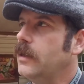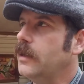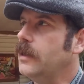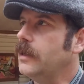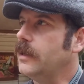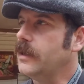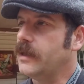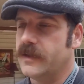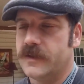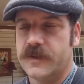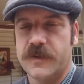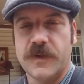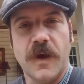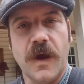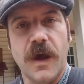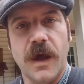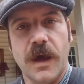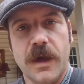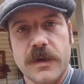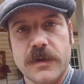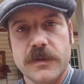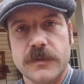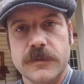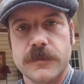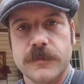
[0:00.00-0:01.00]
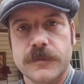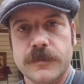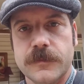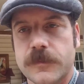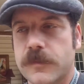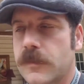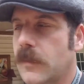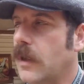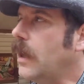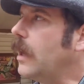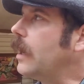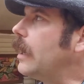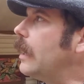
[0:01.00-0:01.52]
it gets hot,
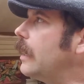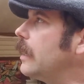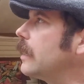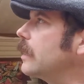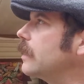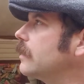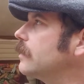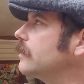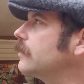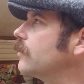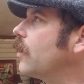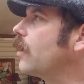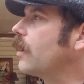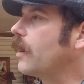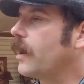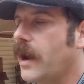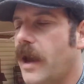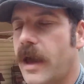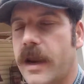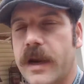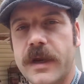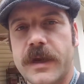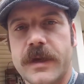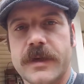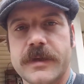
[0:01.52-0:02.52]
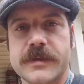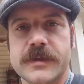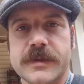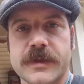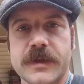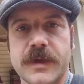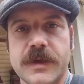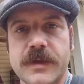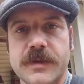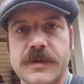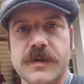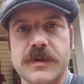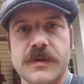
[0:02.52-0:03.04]
and our attic
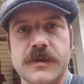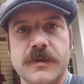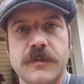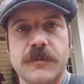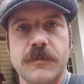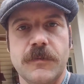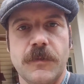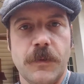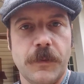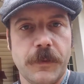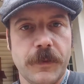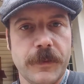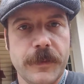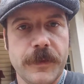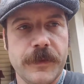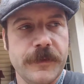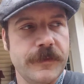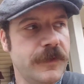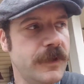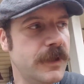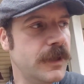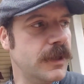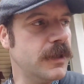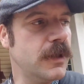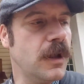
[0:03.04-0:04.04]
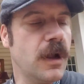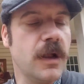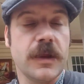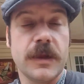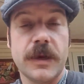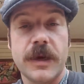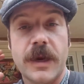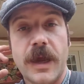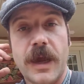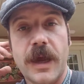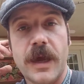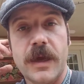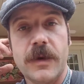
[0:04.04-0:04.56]
insulation, when we moved in, all
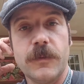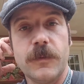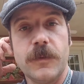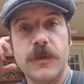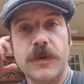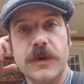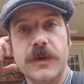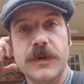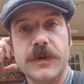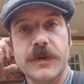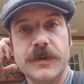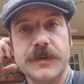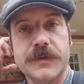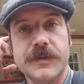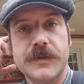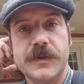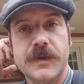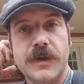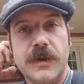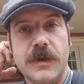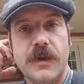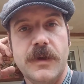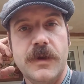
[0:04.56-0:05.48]
it had was